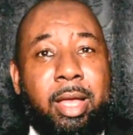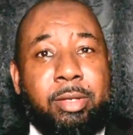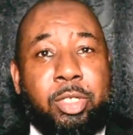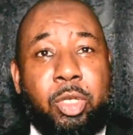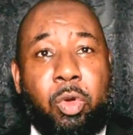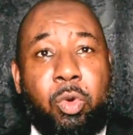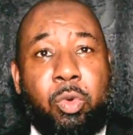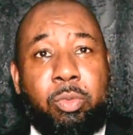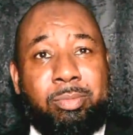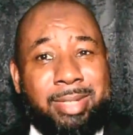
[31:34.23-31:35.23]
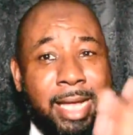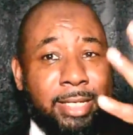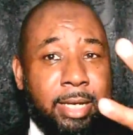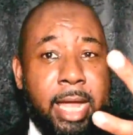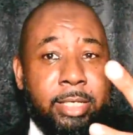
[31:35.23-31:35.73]
So like
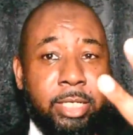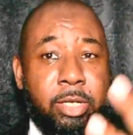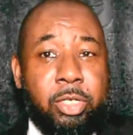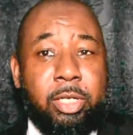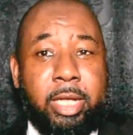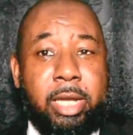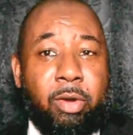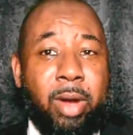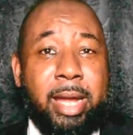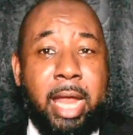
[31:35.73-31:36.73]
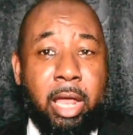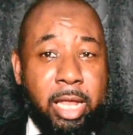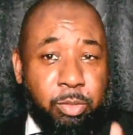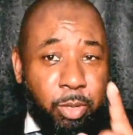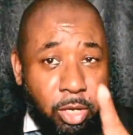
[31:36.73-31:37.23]
the lights that you're looking at right now,
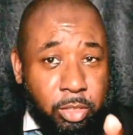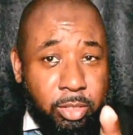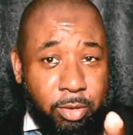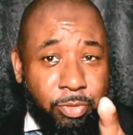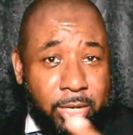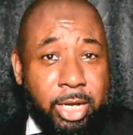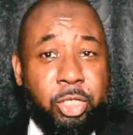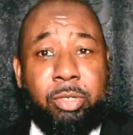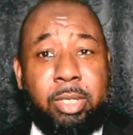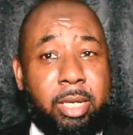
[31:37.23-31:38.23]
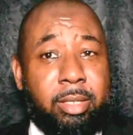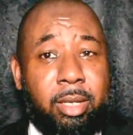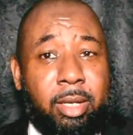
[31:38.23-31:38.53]
that's because of something that you did.